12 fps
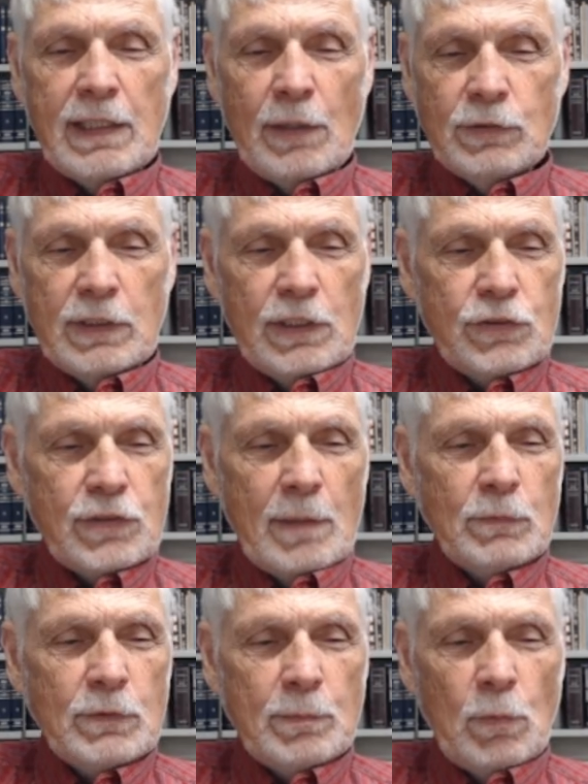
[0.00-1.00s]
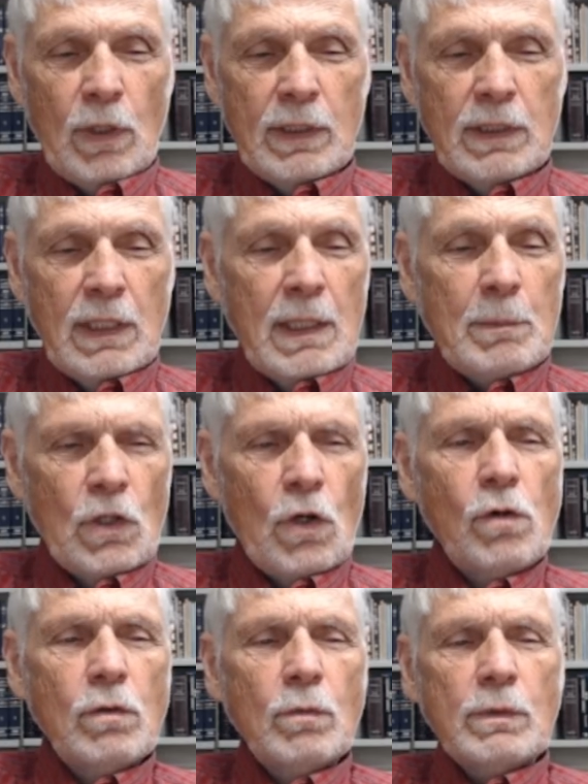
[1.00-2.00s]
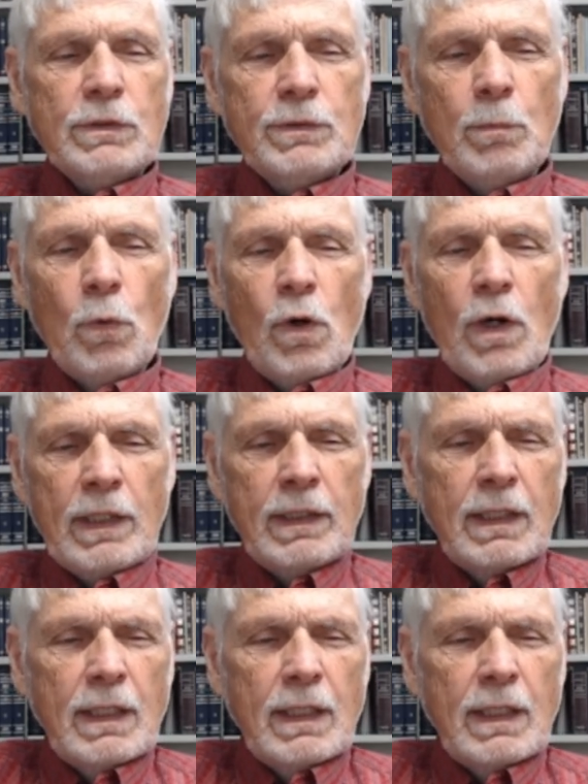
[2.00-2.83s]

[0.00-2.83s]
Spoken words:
That was the year Shem was born. Noah was born